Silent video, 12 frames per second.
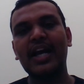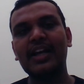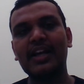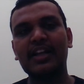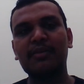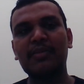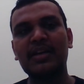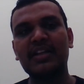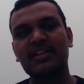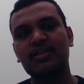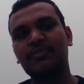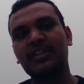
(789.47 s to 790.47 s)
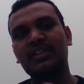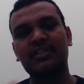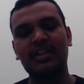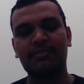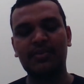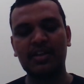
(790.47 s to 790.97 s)
highlighting message of this
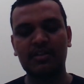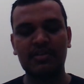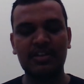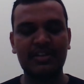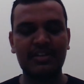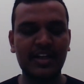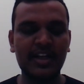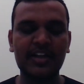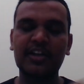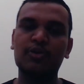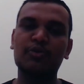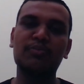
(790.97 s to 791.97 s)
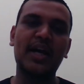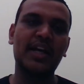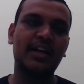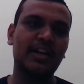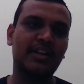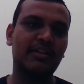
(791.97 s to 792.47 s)
chapter is related to my
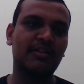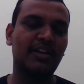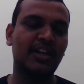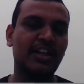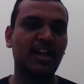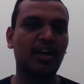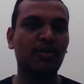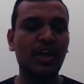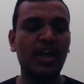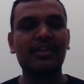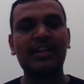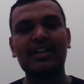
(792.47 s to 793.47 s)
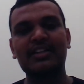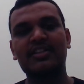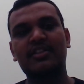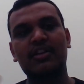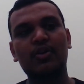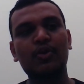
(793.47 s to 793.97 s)
character right now. That
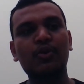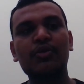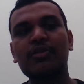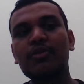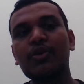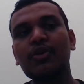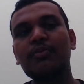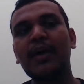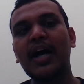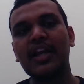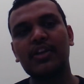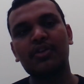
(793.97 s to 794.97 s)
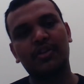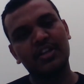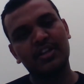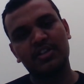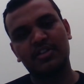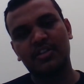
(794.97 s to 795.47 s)
is goodbye your
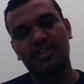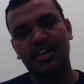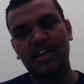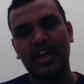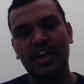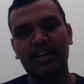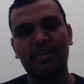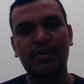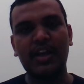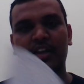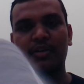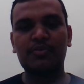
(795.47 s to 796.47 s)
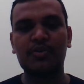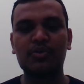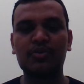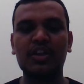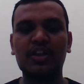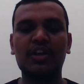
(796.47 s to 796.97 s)
yesterday and welcome
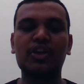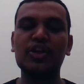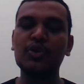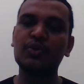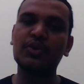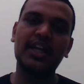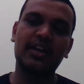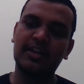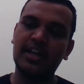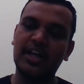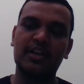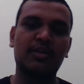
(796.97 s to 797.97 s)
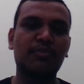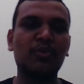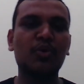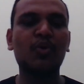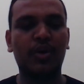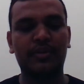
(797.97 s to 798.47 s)
to the new day, and
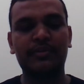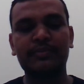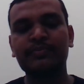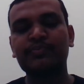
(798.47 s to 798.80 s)
move on.